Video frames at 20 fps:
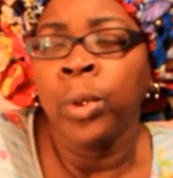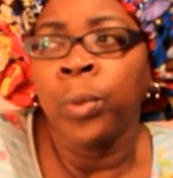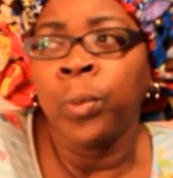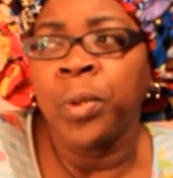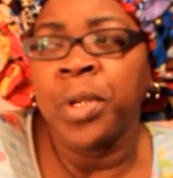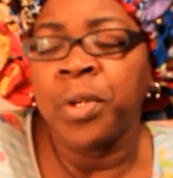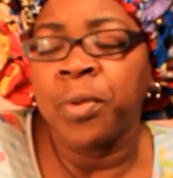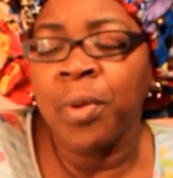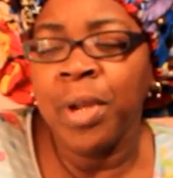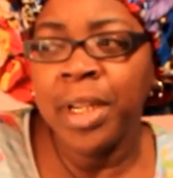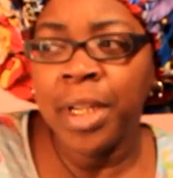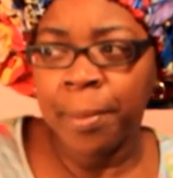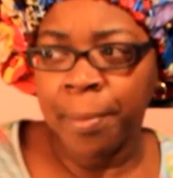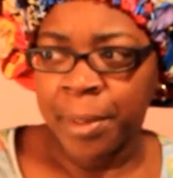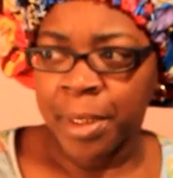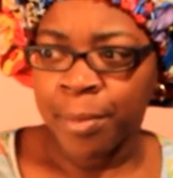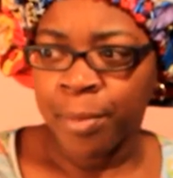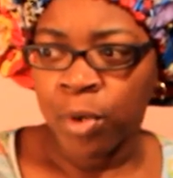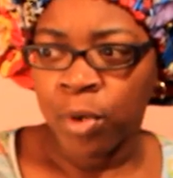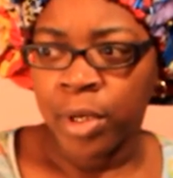when you wake up
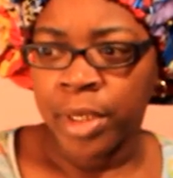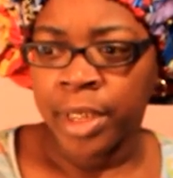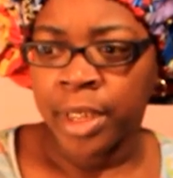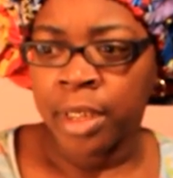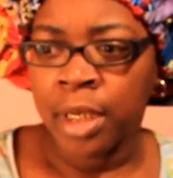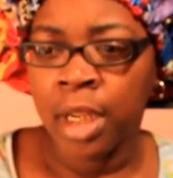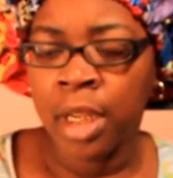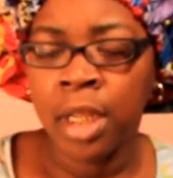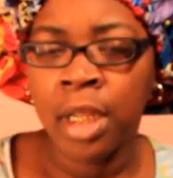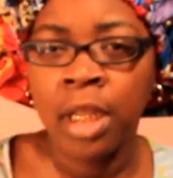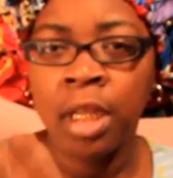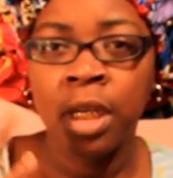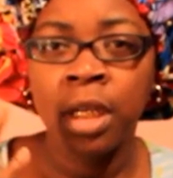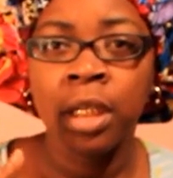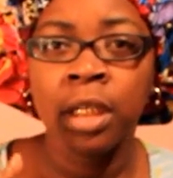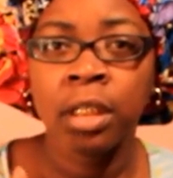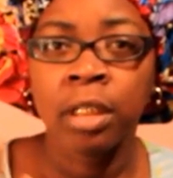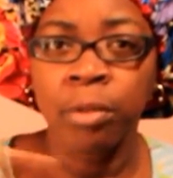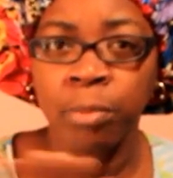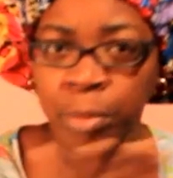in the morning,
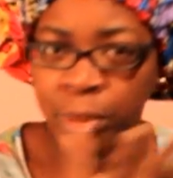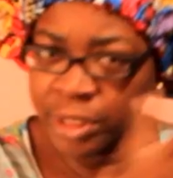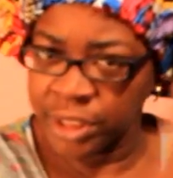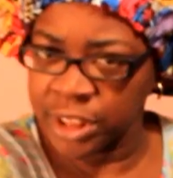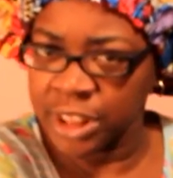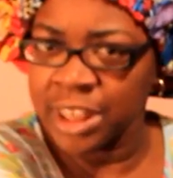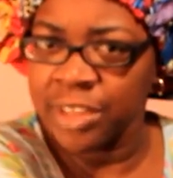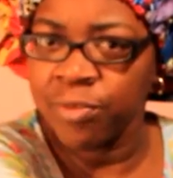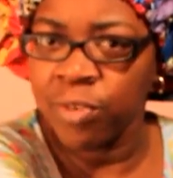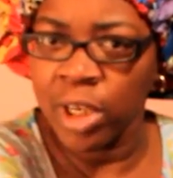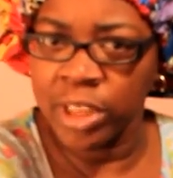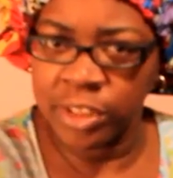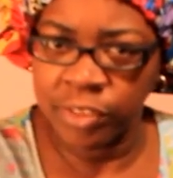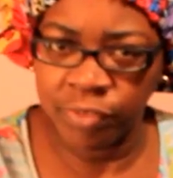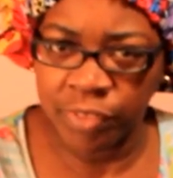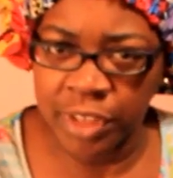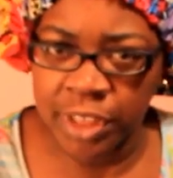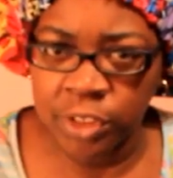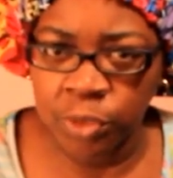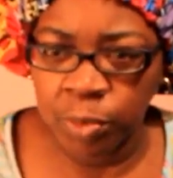brush your teeth, wash your
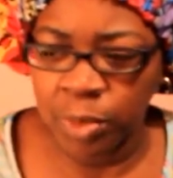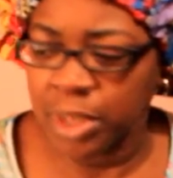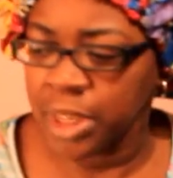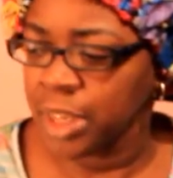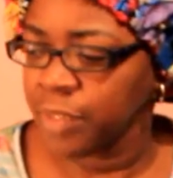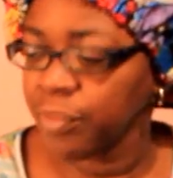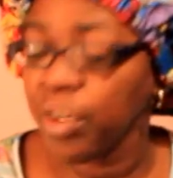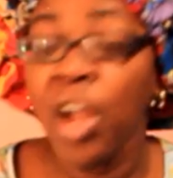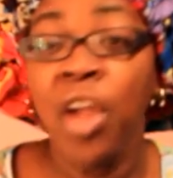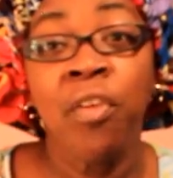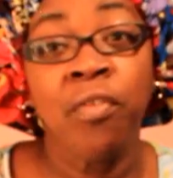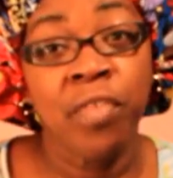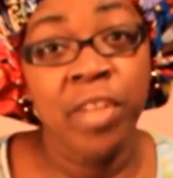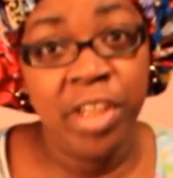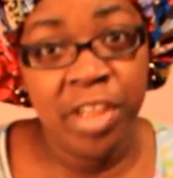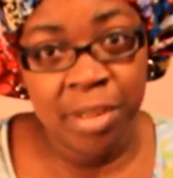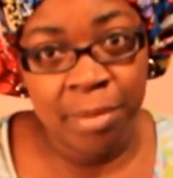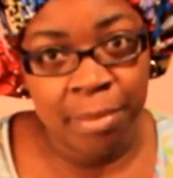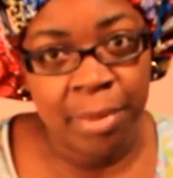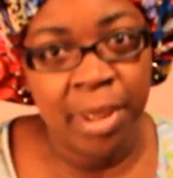face, whatever,
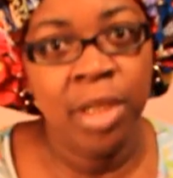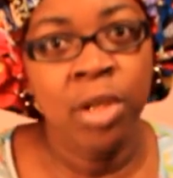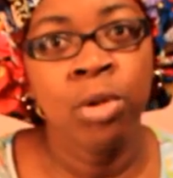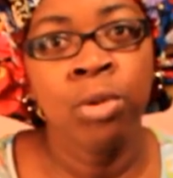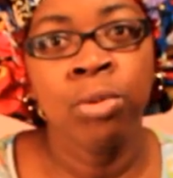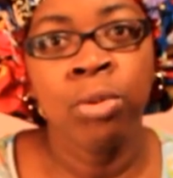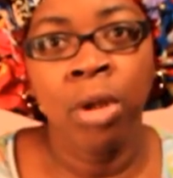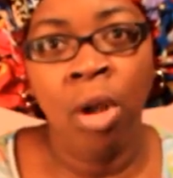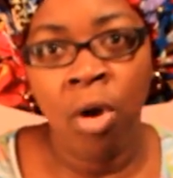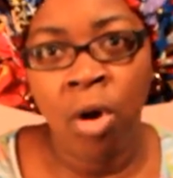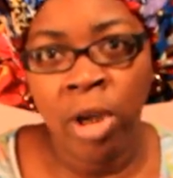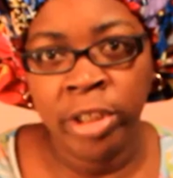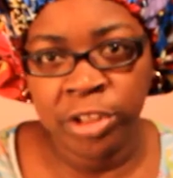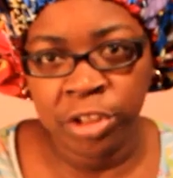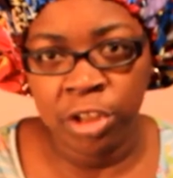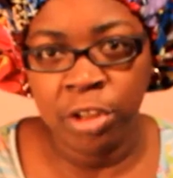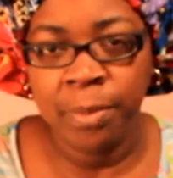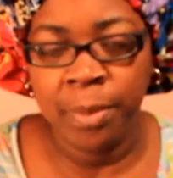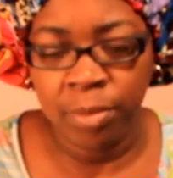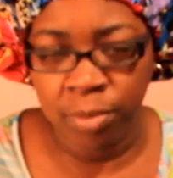fix your big old large
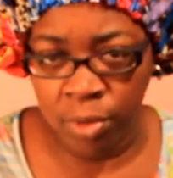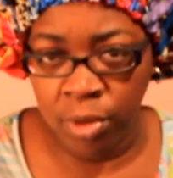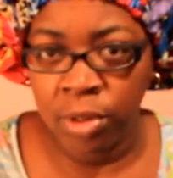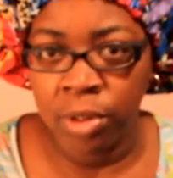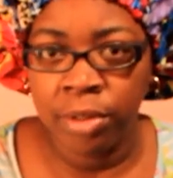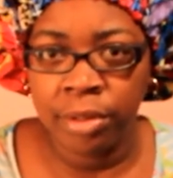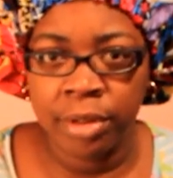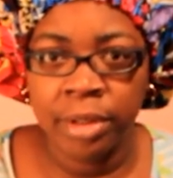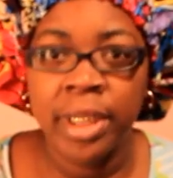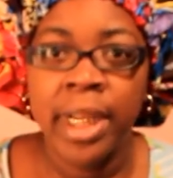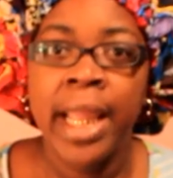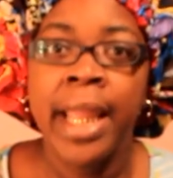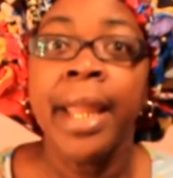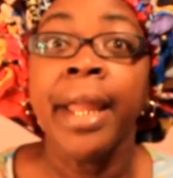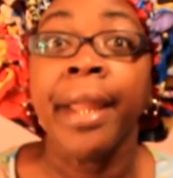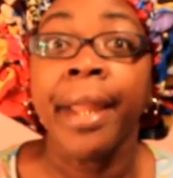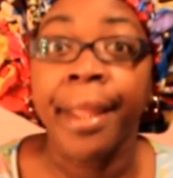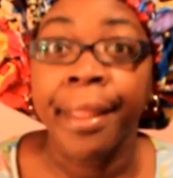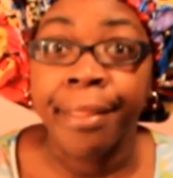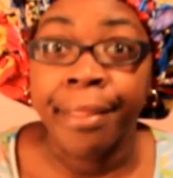cup of water,
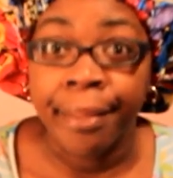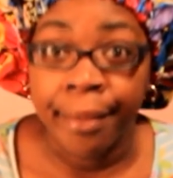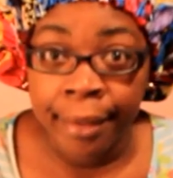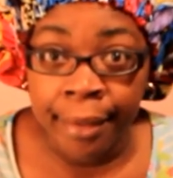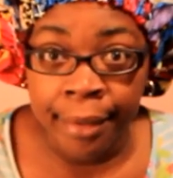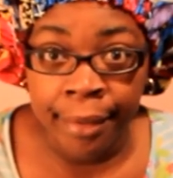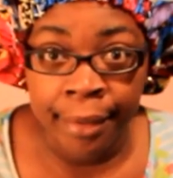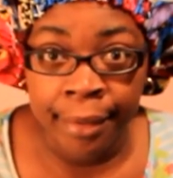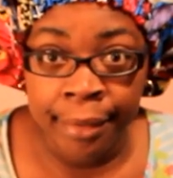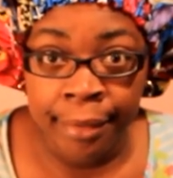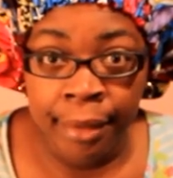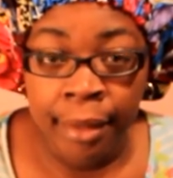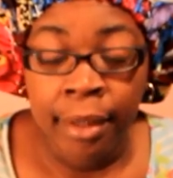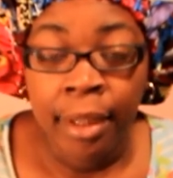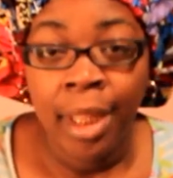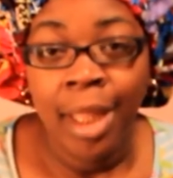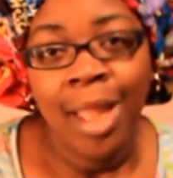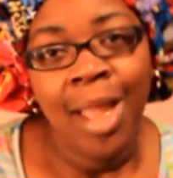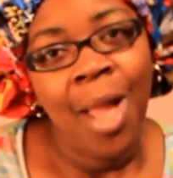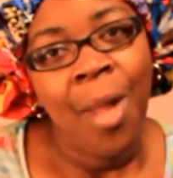and then
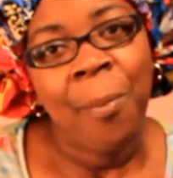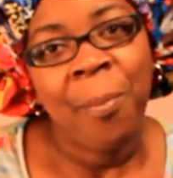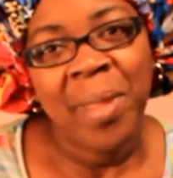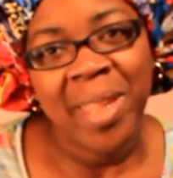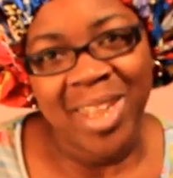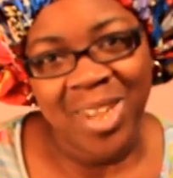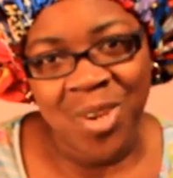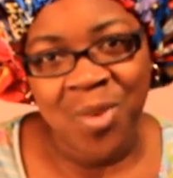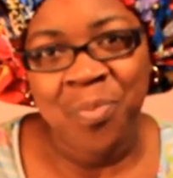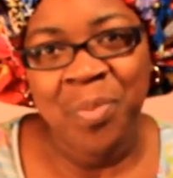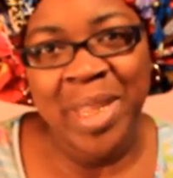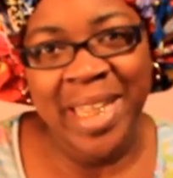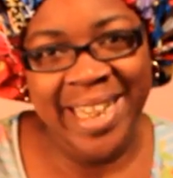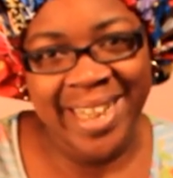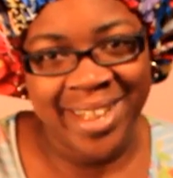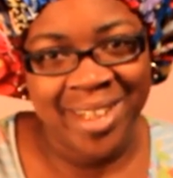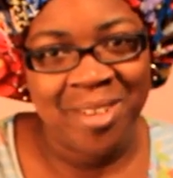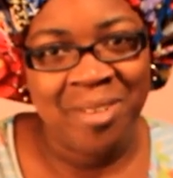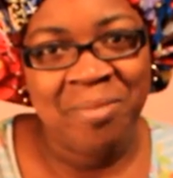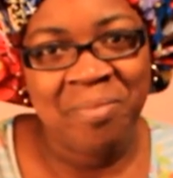make your
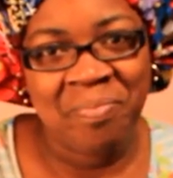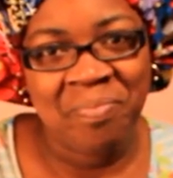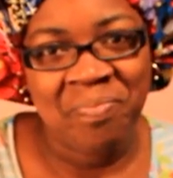bed up.